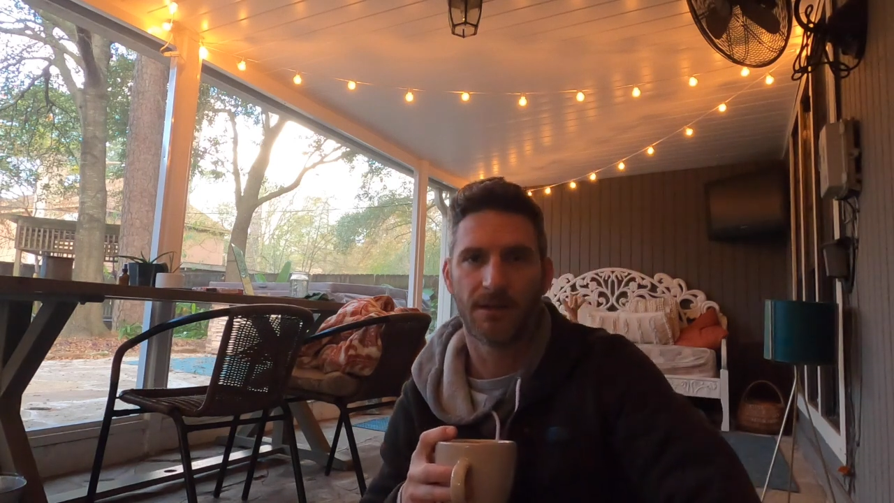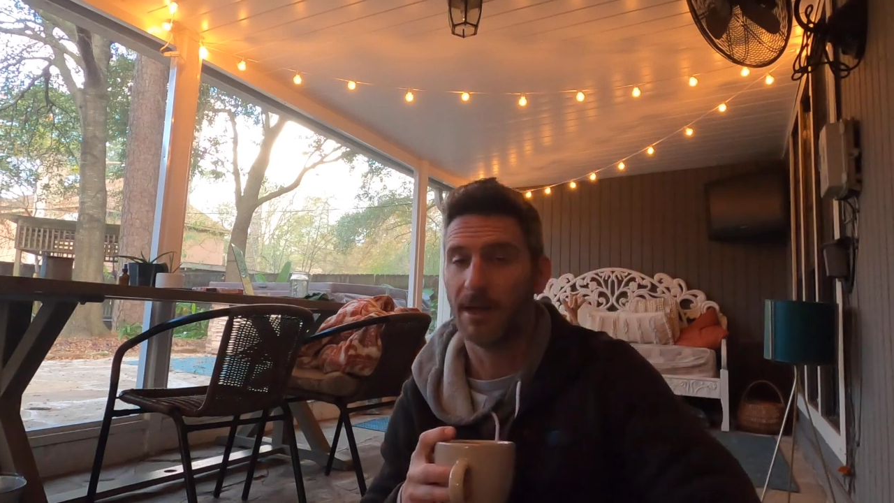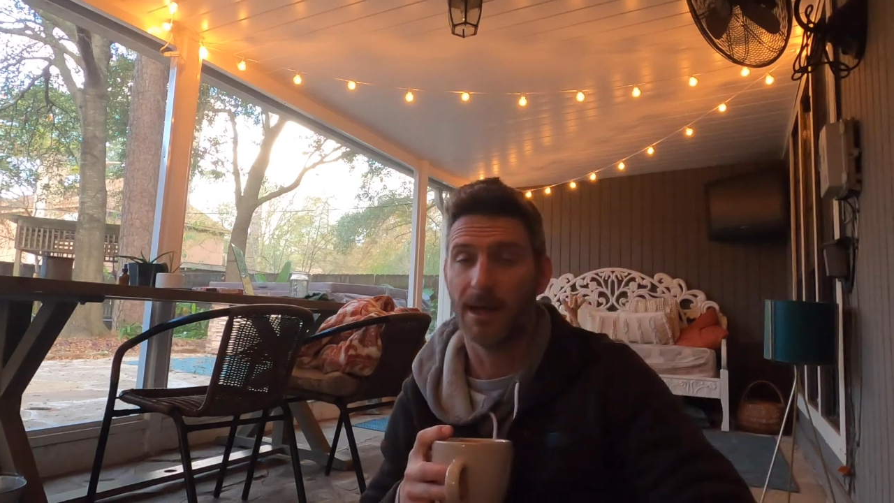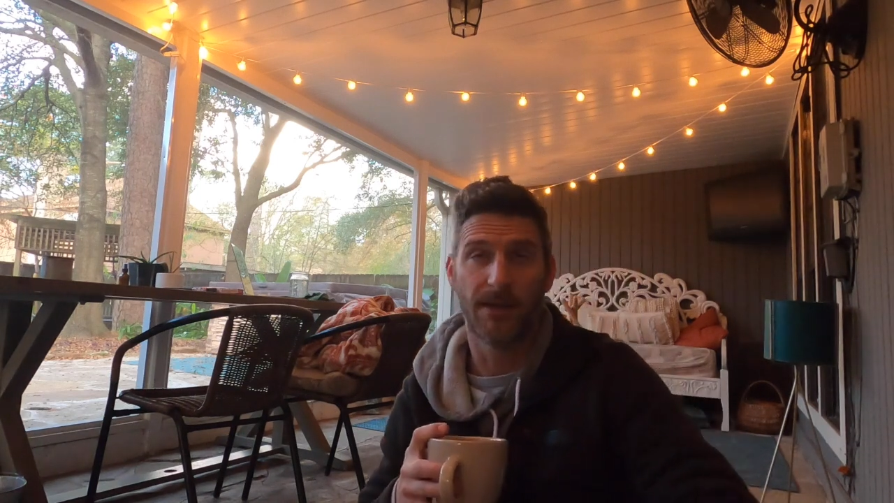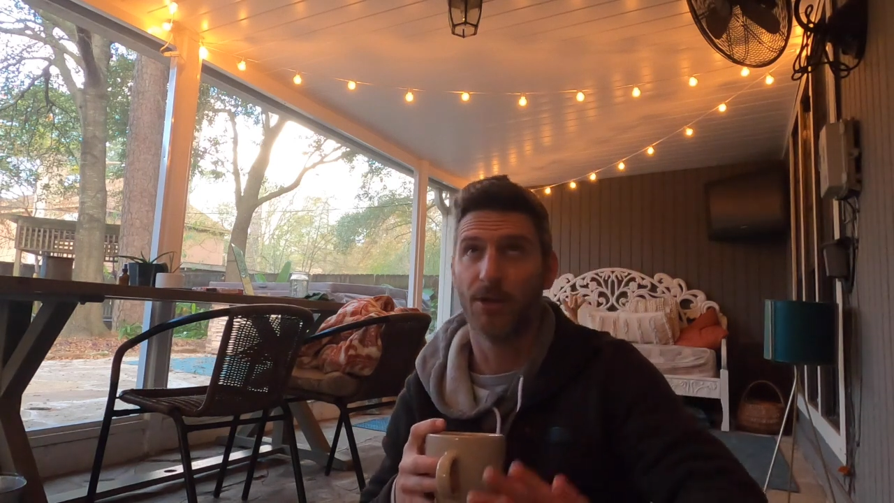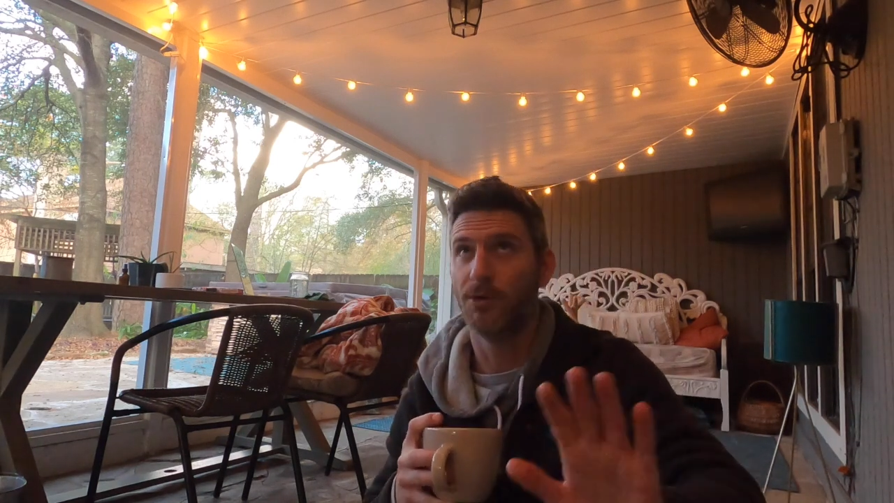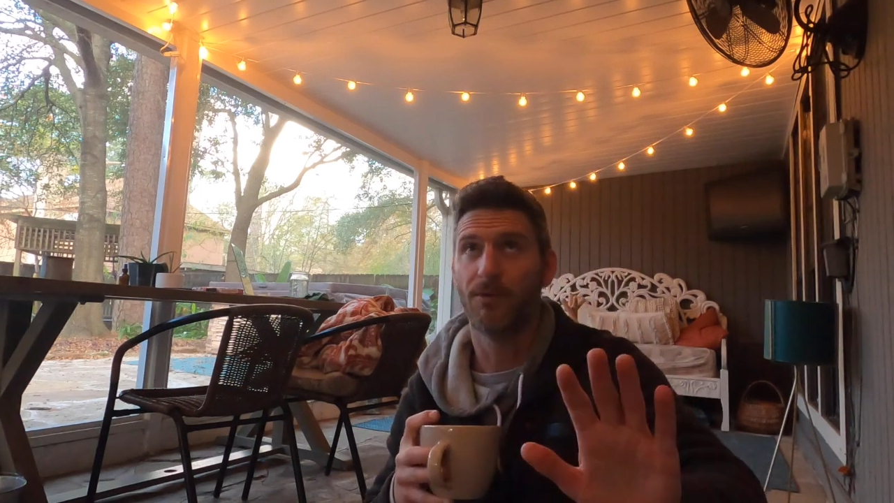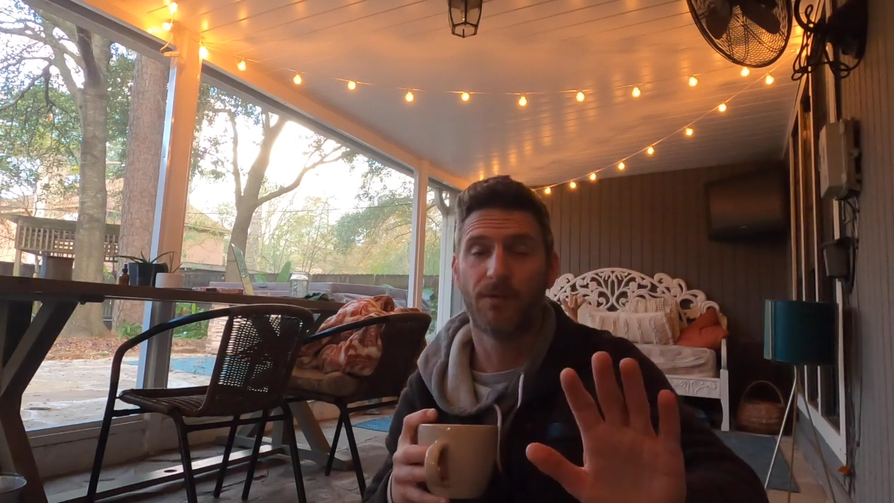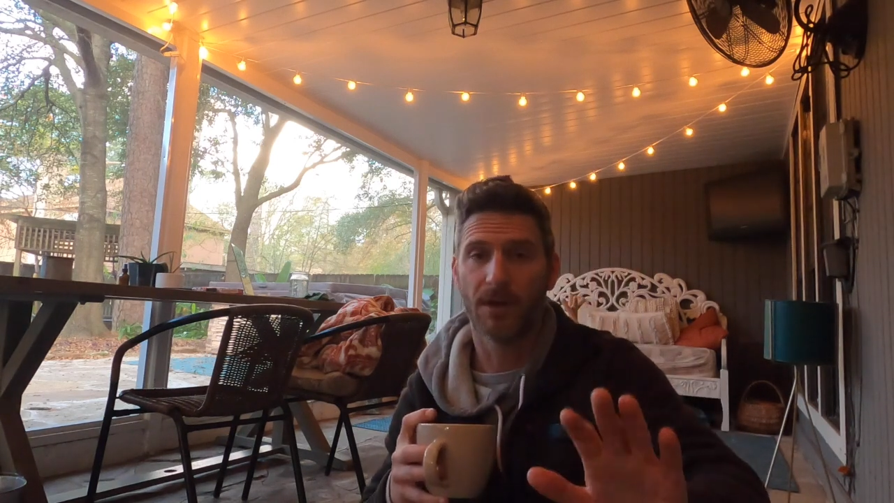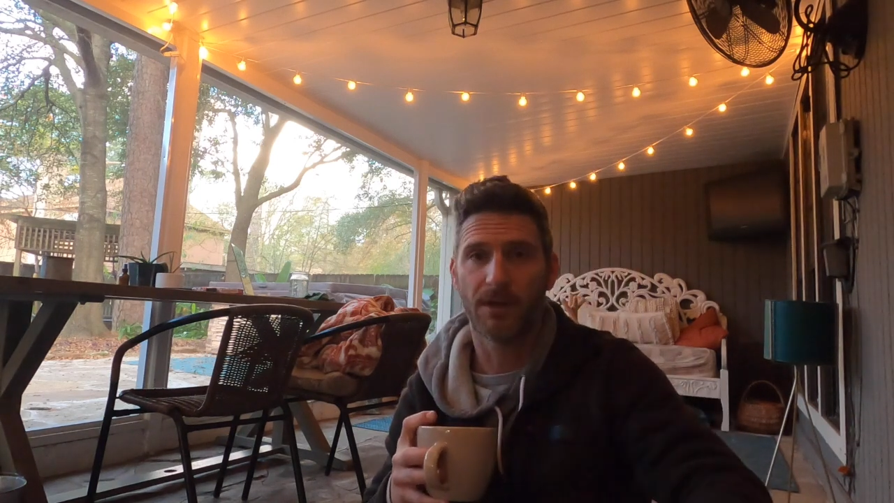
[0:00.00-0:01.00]
that I know you
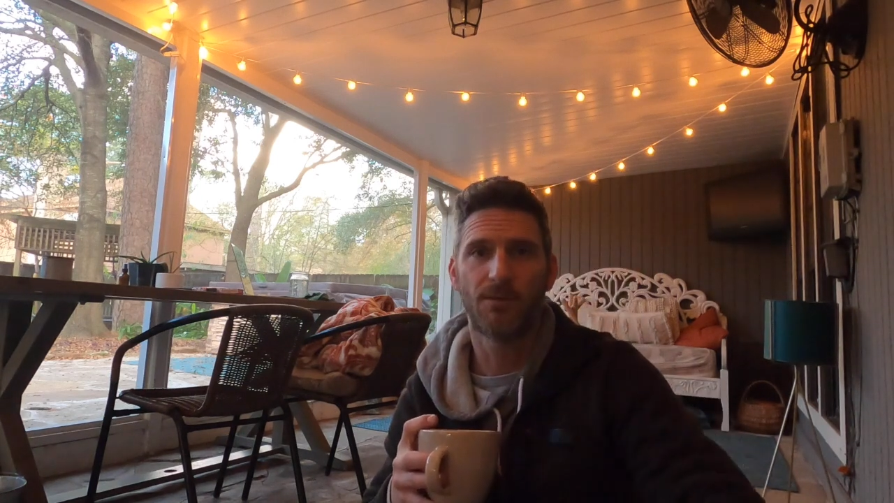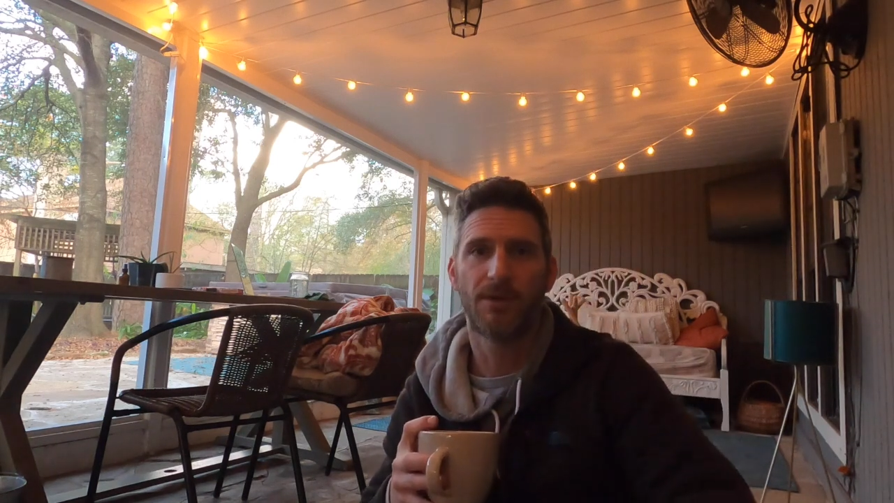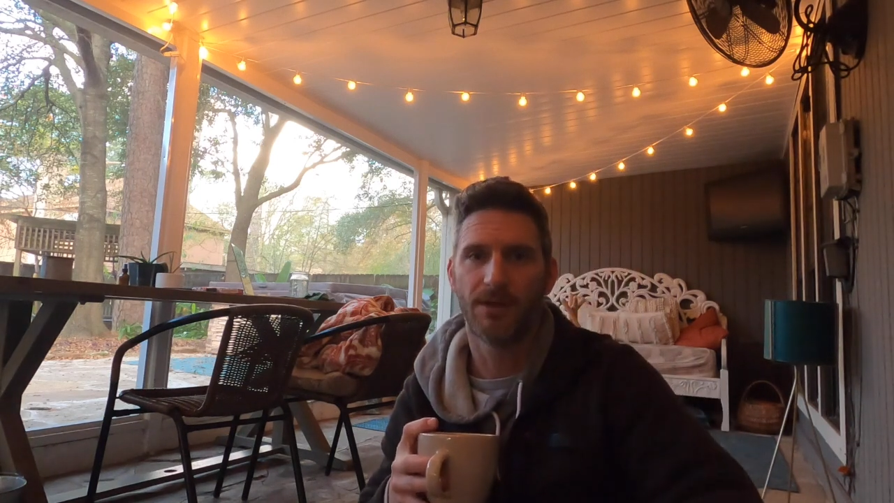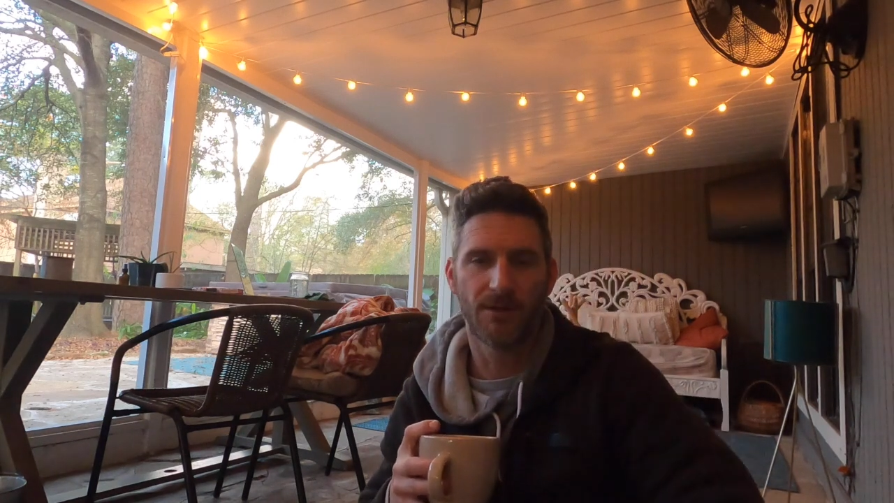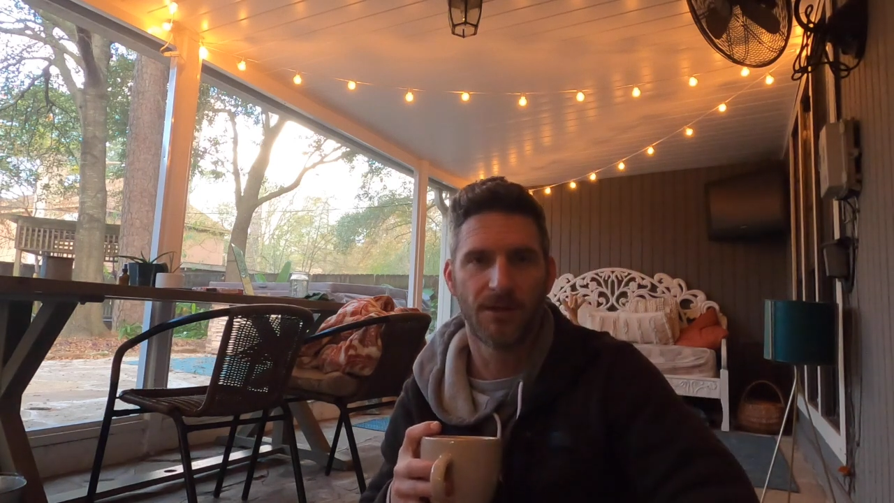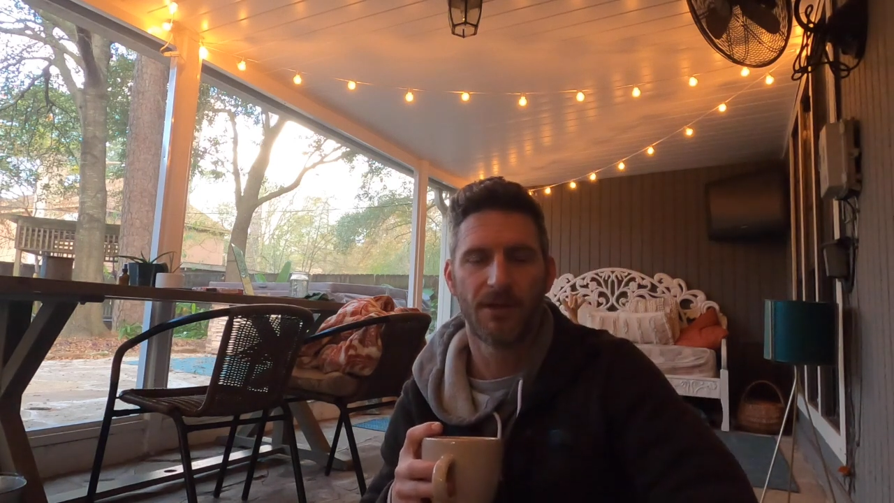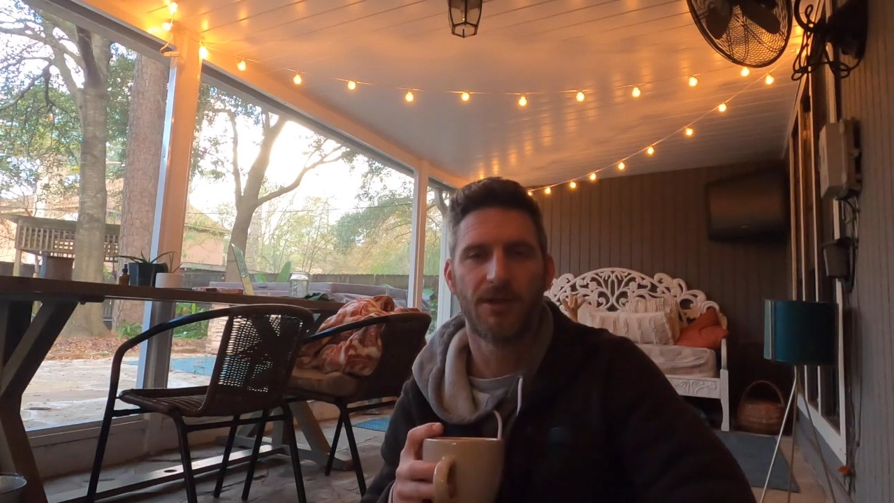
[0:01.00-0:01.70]
fucking will,